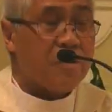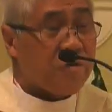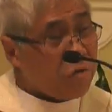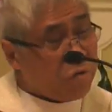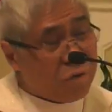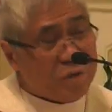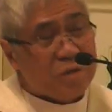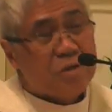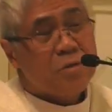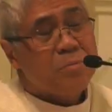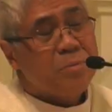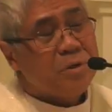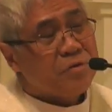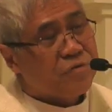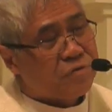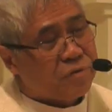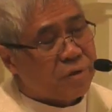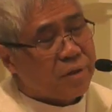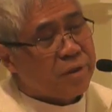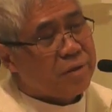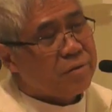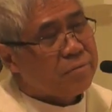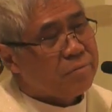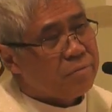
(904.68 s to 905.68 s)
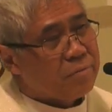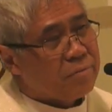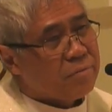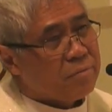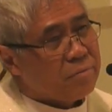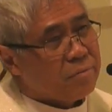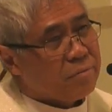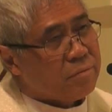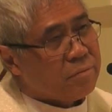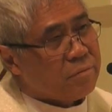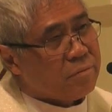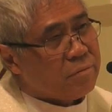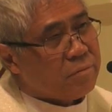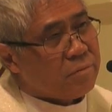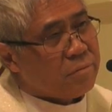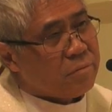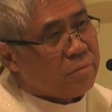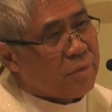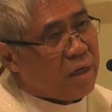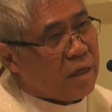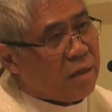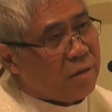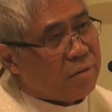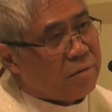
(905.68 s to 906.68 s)
If you want to be free,
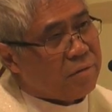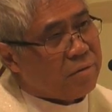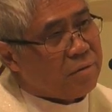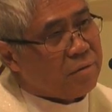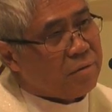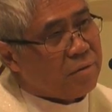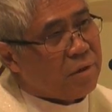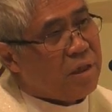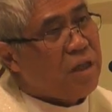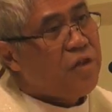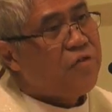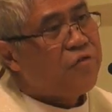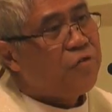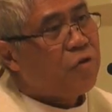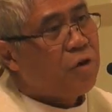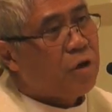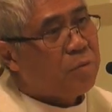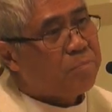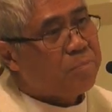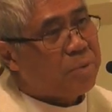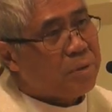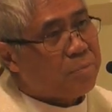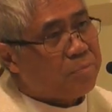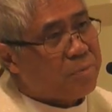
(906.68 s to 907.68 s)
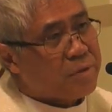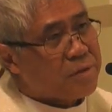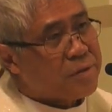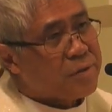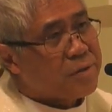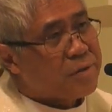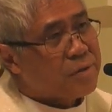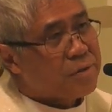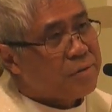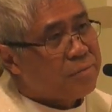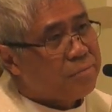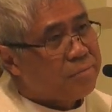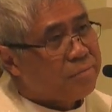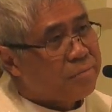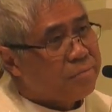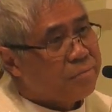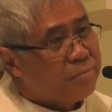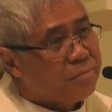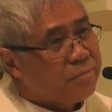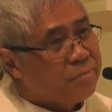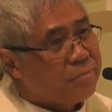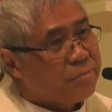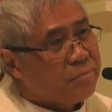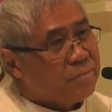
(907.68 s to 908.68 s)
live for a purpose.
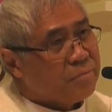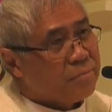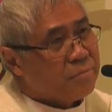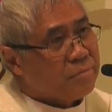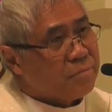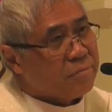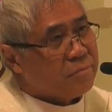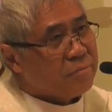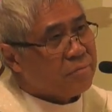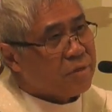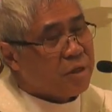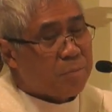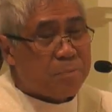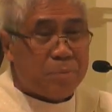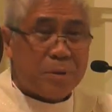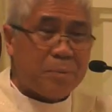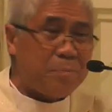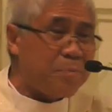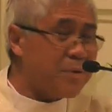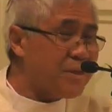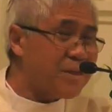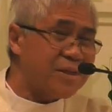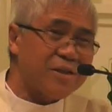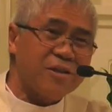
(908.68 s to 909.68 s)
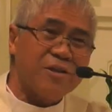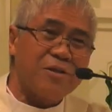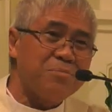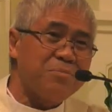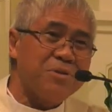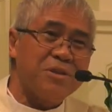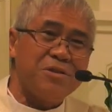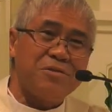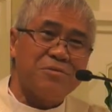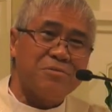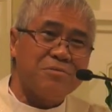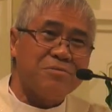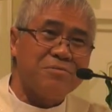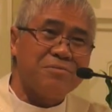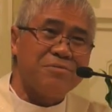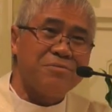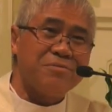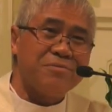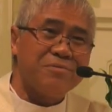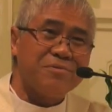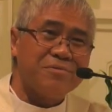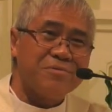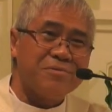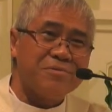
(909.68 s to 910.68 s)
The purpose cannot be you.
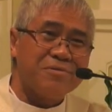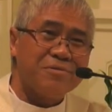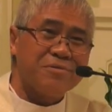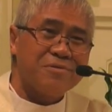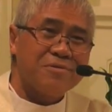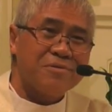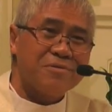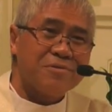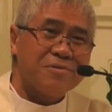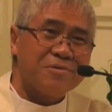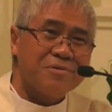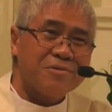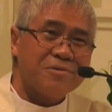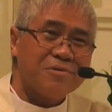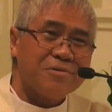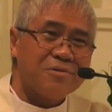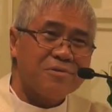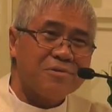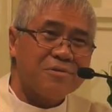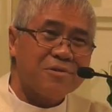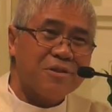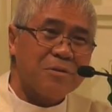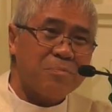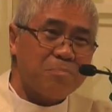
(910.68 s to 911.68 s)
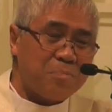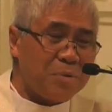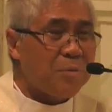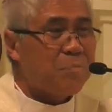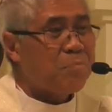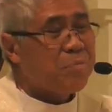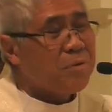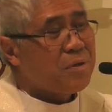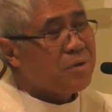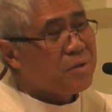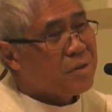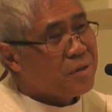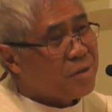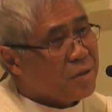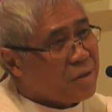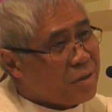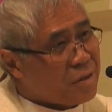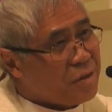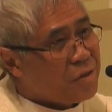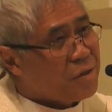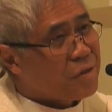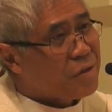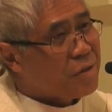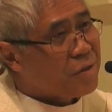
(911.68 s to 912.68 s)
The purpose
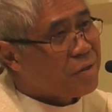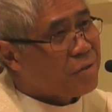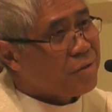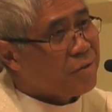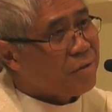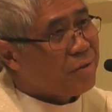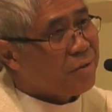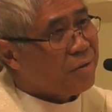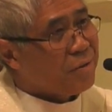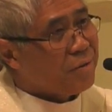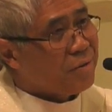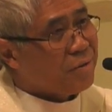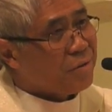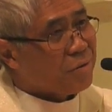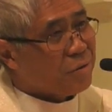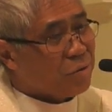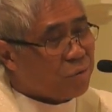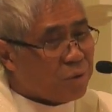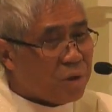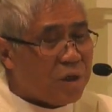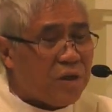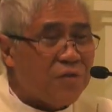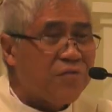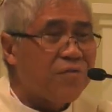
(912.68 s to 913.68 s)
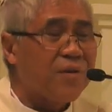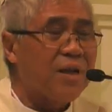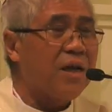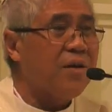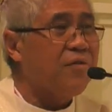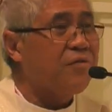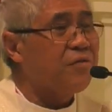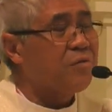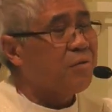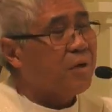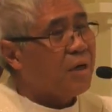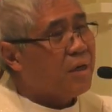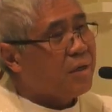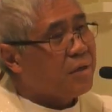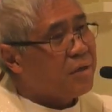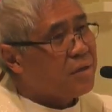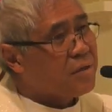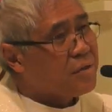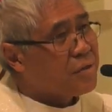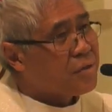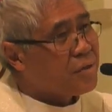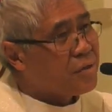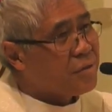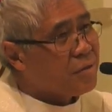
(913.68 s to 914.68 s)
is to give life to
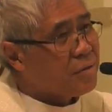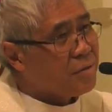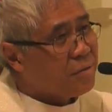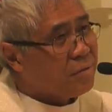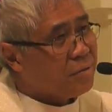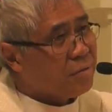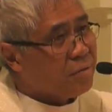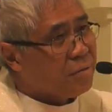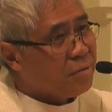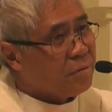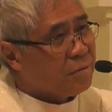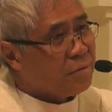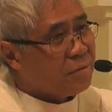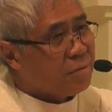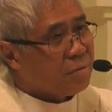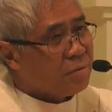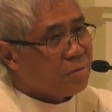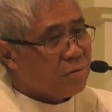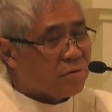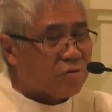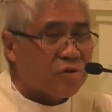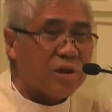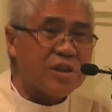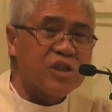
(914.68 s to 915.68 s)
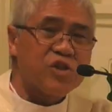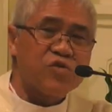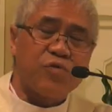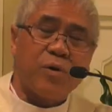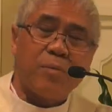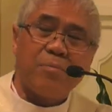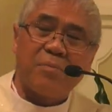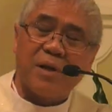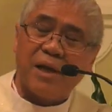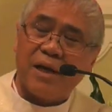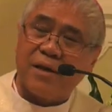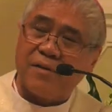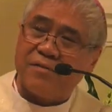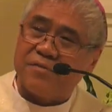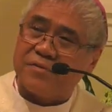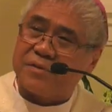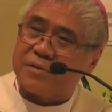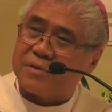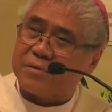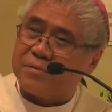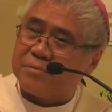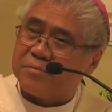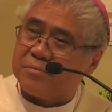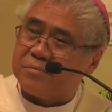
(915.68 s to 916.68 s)
others, transform lives,